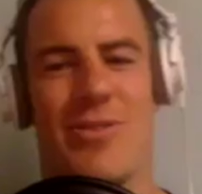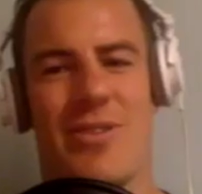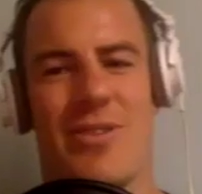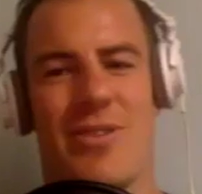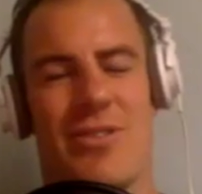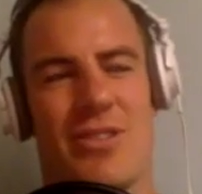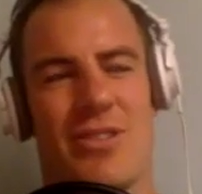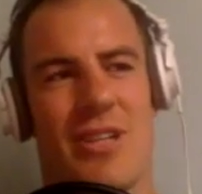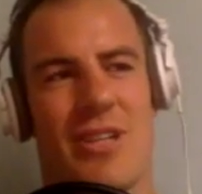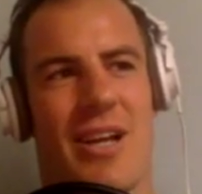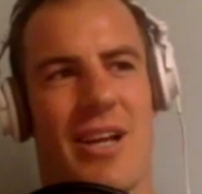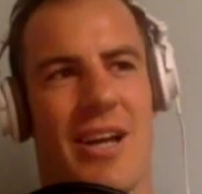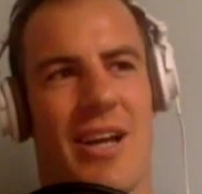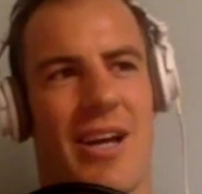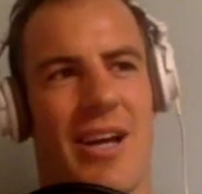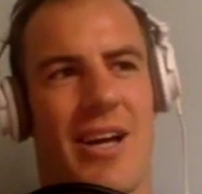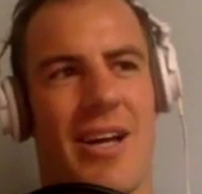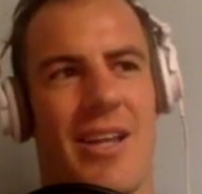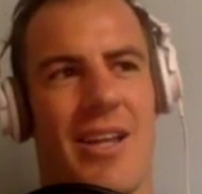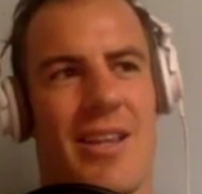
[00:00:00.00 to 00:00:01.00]
interesting.
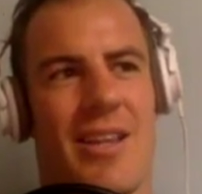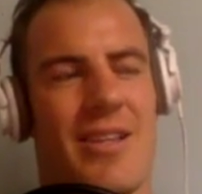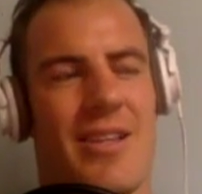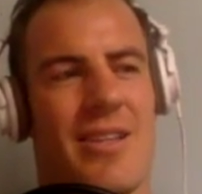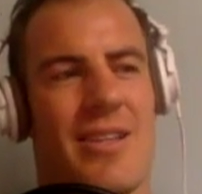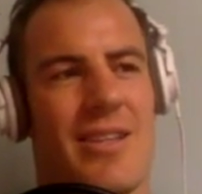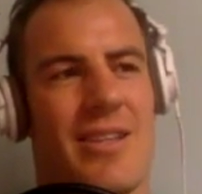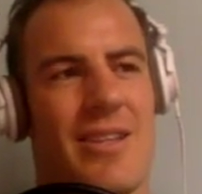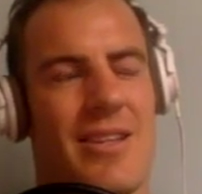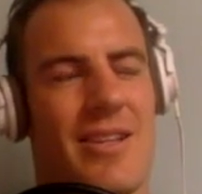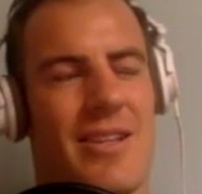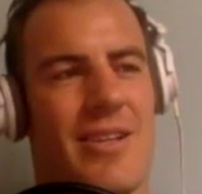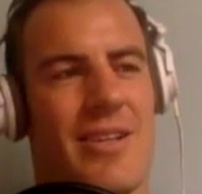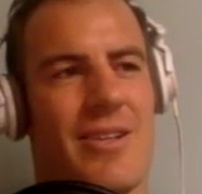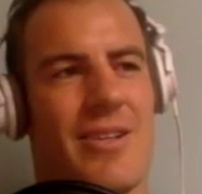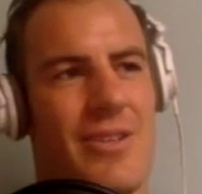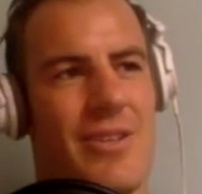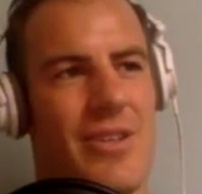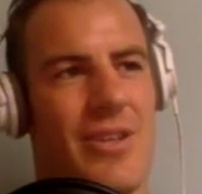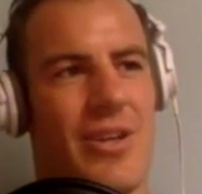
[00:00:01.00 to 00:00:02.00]
The
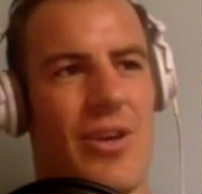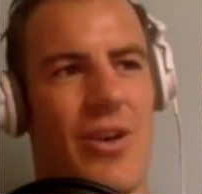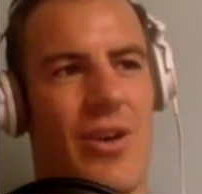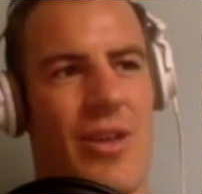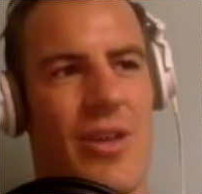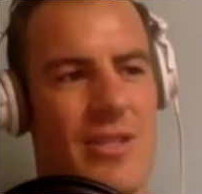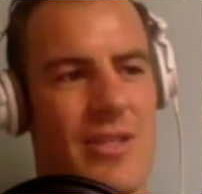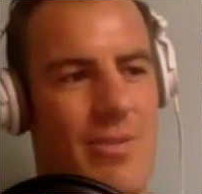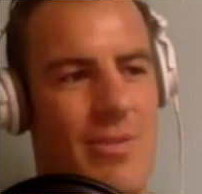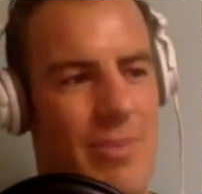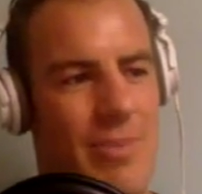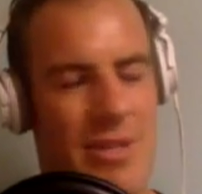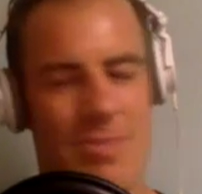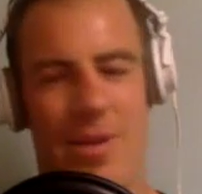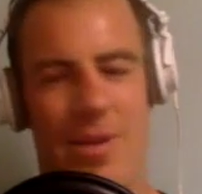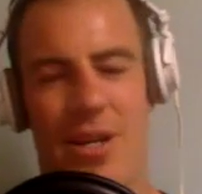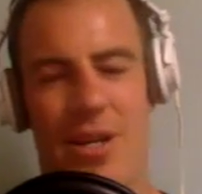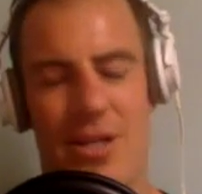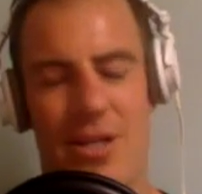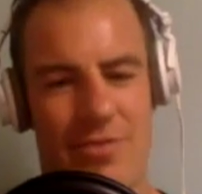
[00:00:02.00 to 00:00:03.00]
guy that's the pest
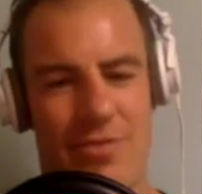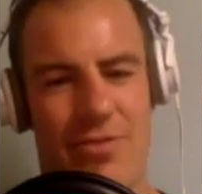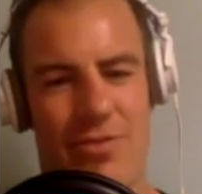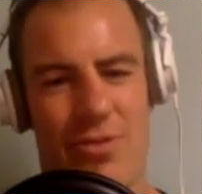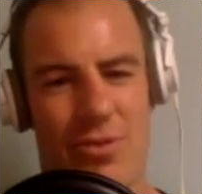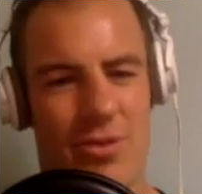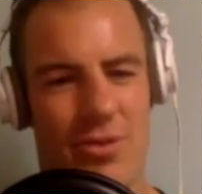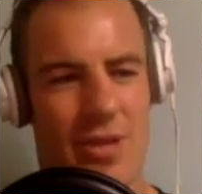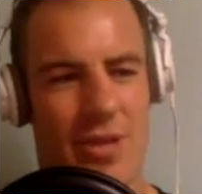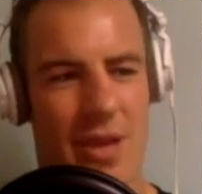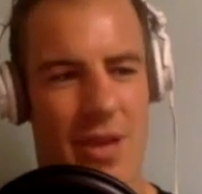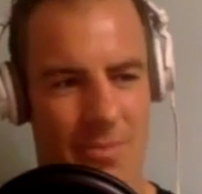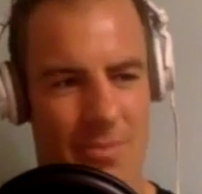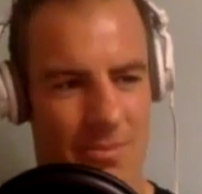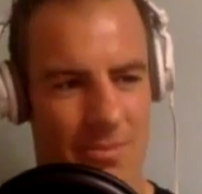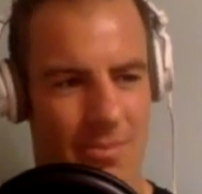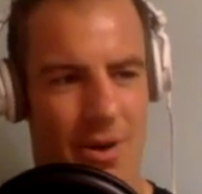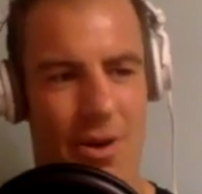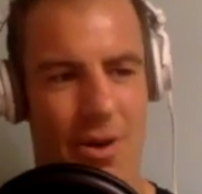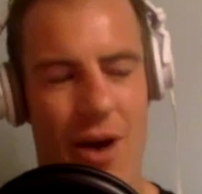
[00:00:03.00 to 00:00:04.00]
manager for that
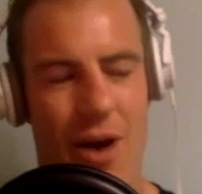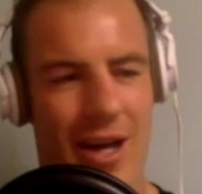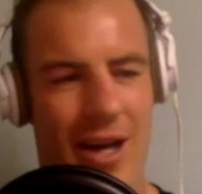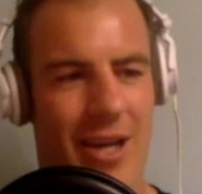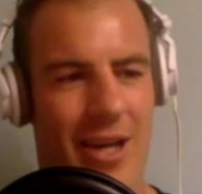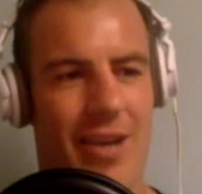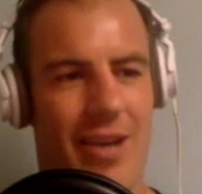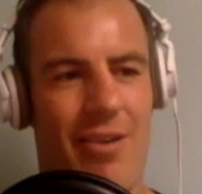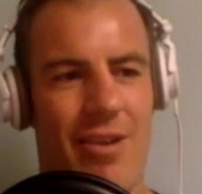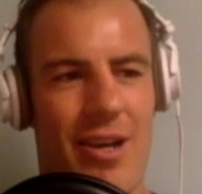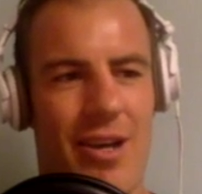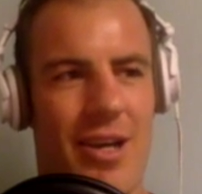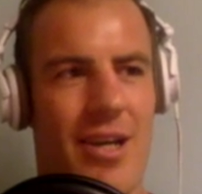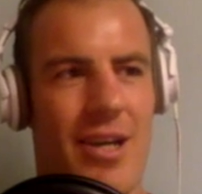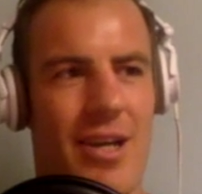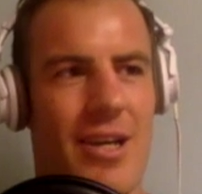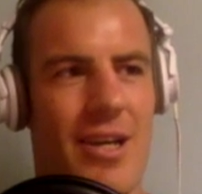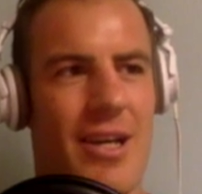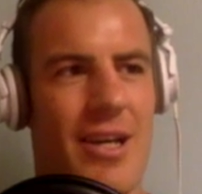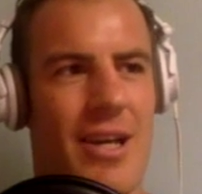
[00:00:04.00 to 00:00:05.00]
Mohaki area,
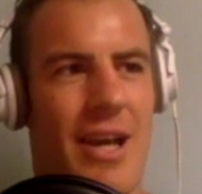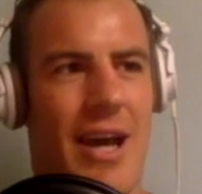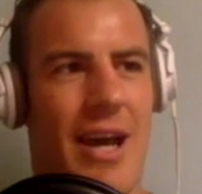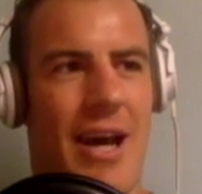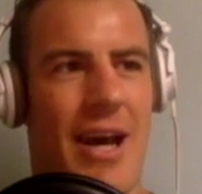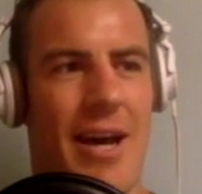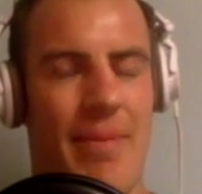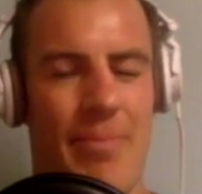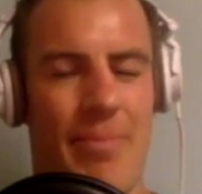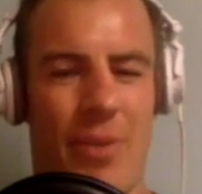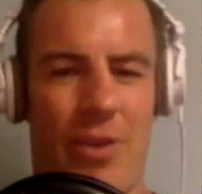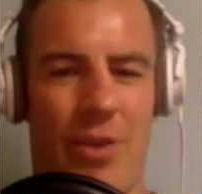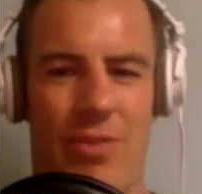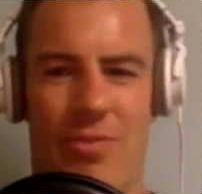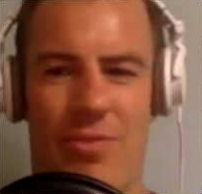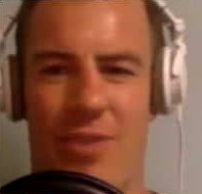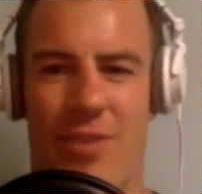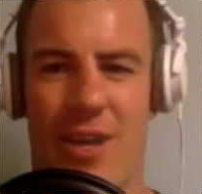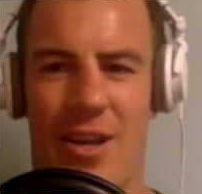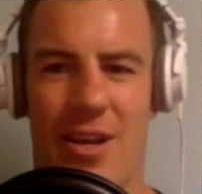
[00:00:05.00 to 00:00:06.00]
I
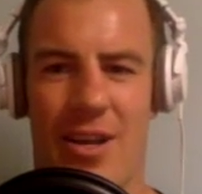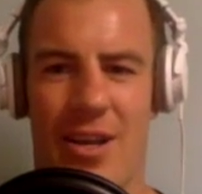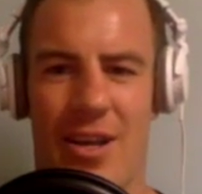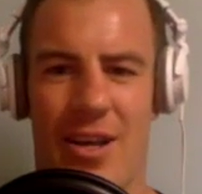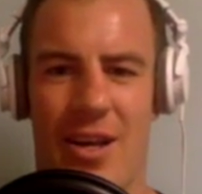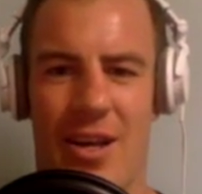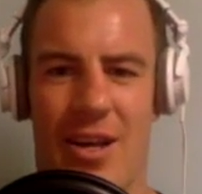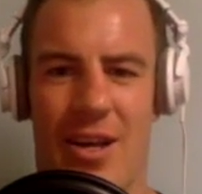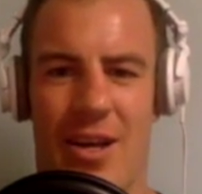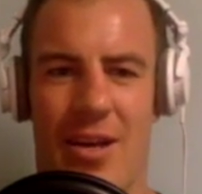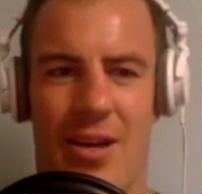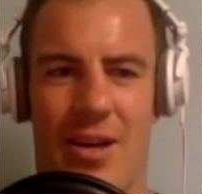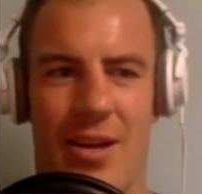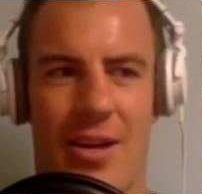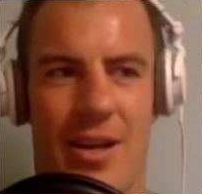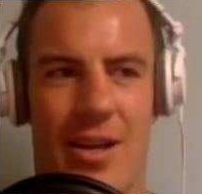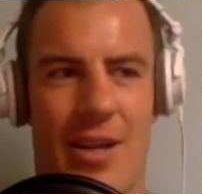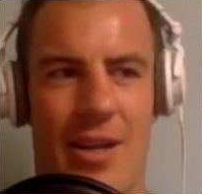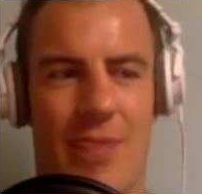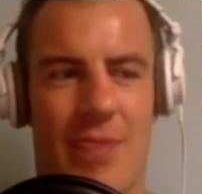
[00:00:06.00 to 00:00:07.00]
found
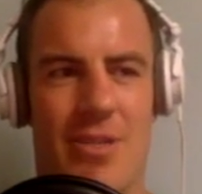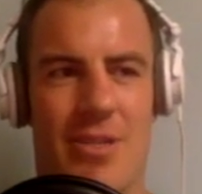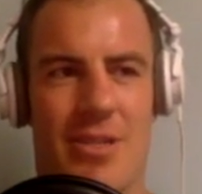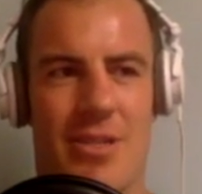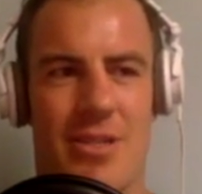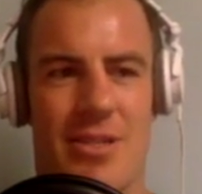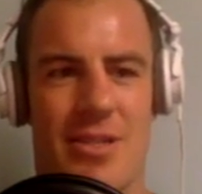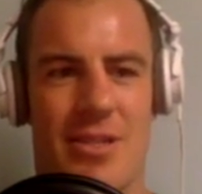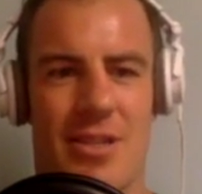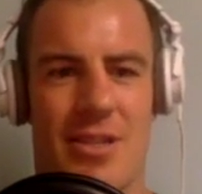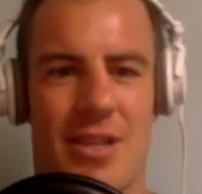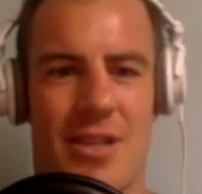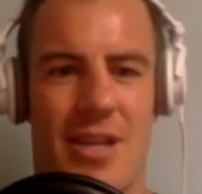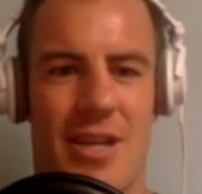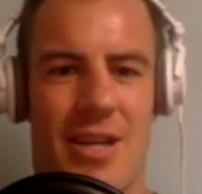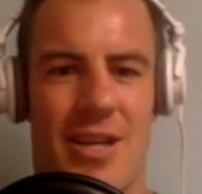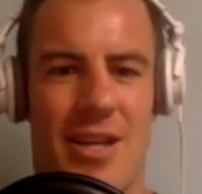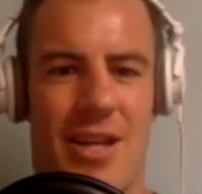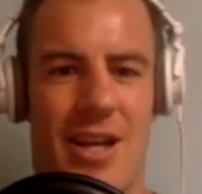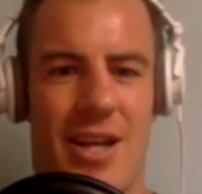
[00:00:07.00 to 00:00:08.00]
clematis
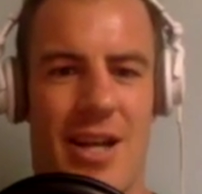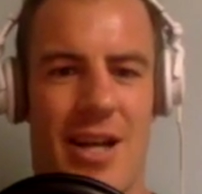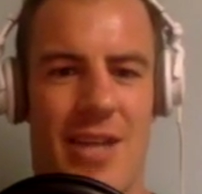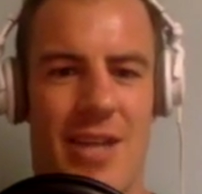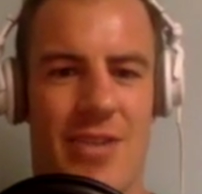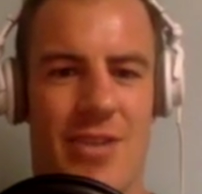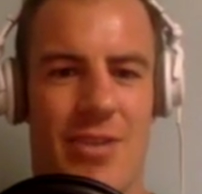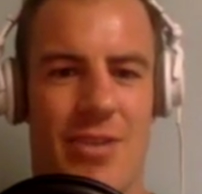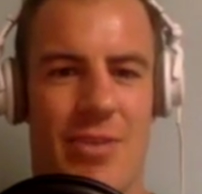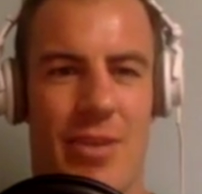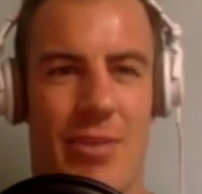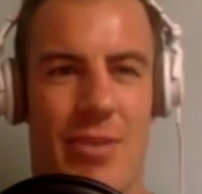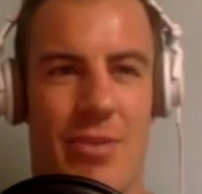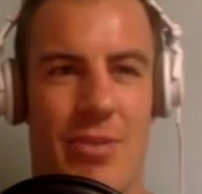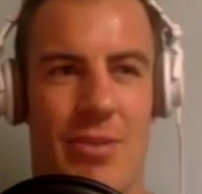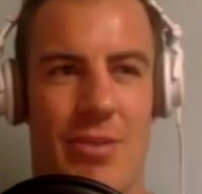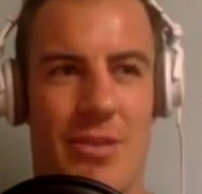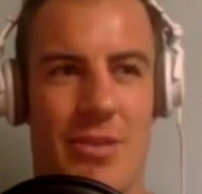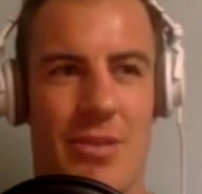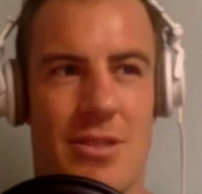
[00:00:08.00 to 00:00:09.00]
in there last time that
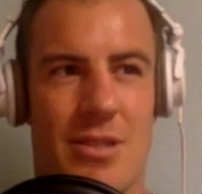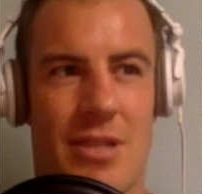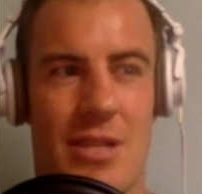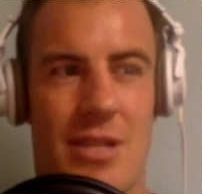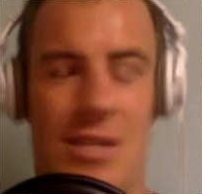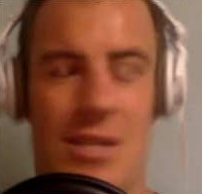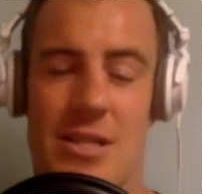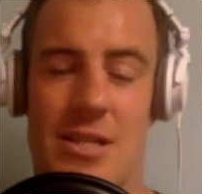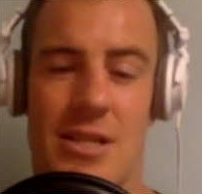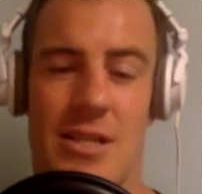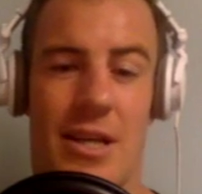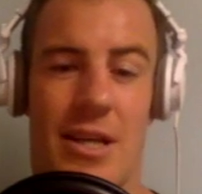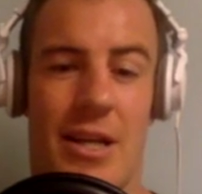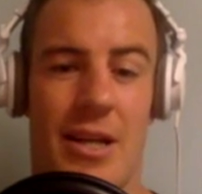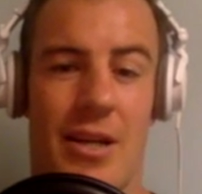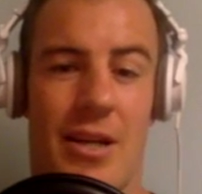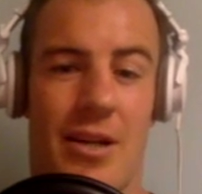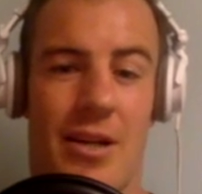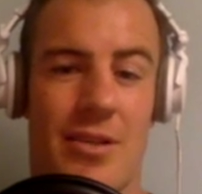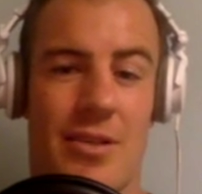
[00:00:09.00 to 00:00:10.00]
was in
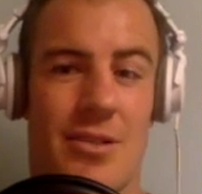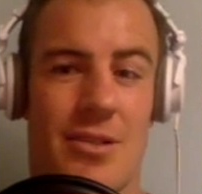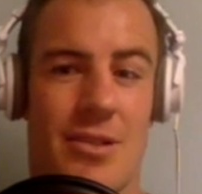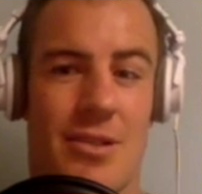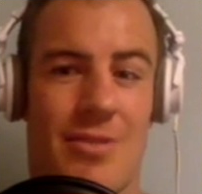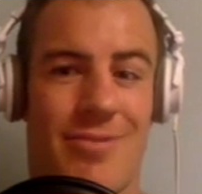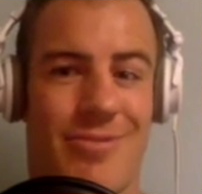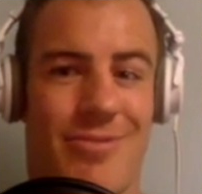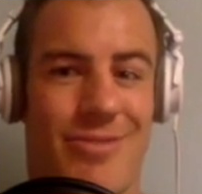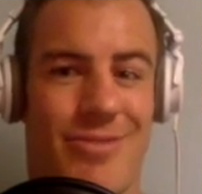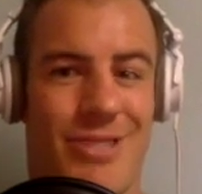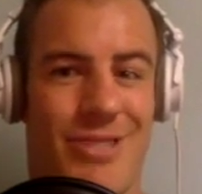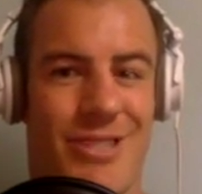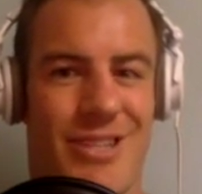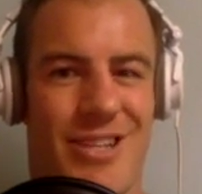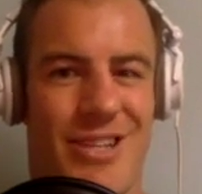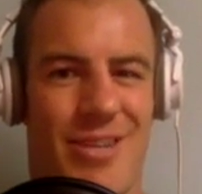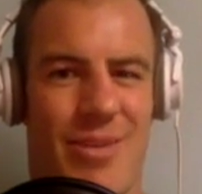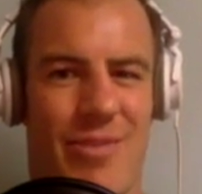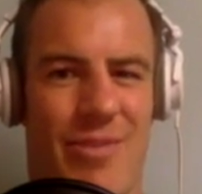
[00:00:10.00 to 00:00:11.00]
seed, and I sort of
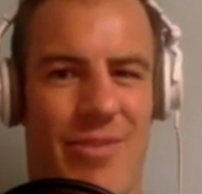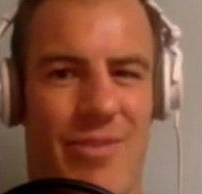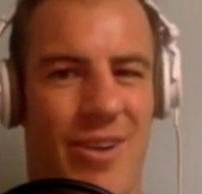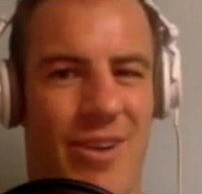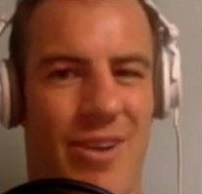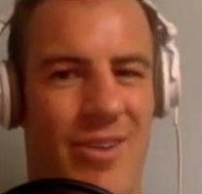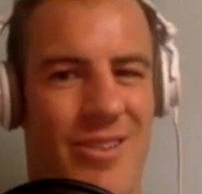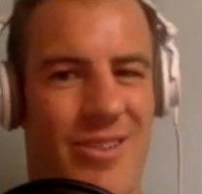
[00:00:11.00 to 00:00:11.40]
sent him the photo.